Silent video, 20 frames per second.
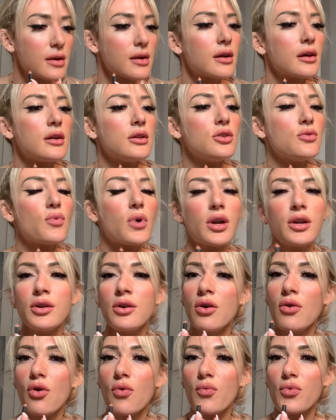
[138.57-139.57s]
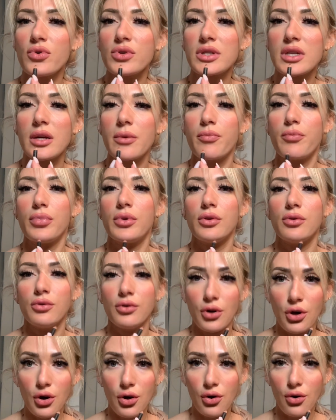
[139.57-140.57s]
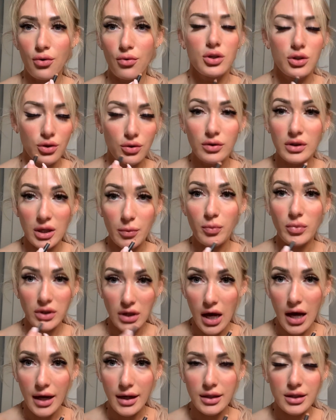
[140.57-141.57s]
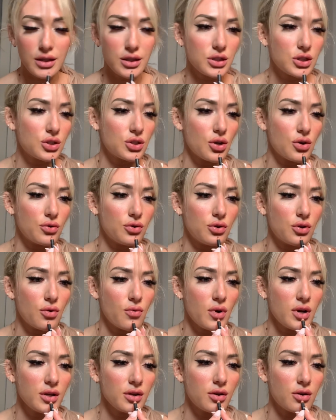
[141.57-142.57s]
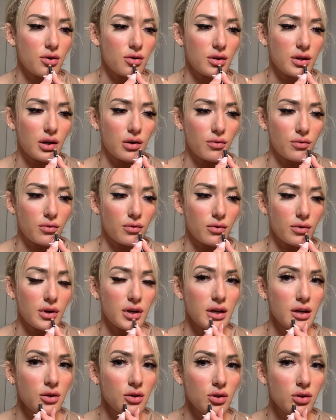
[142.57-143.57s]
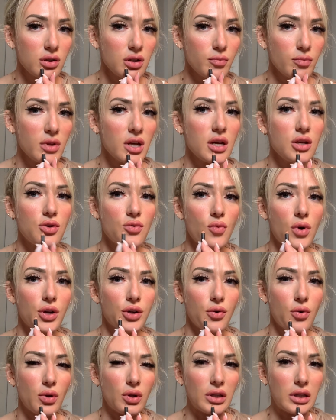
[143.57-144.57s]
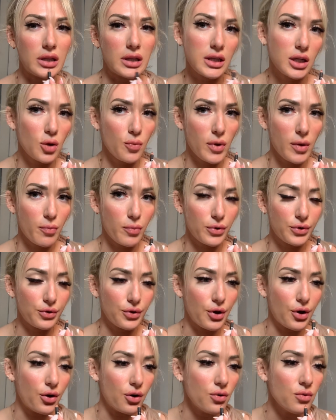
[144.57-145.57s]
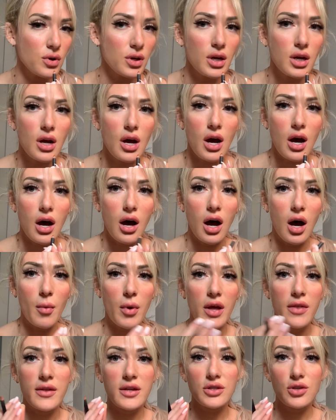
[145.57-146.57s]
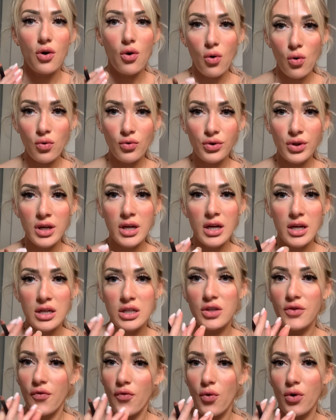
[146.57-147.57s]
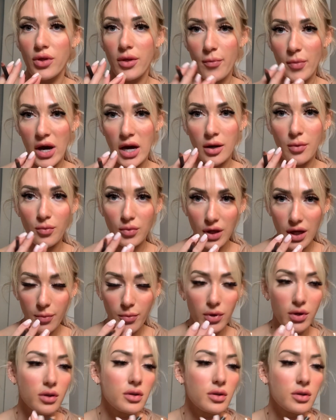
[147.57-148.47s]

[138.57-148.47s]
And you want to go almost like below your lip line. So you don't want to go like right on your lip line. You want to go a little bit below. And this only is for the bottom lip.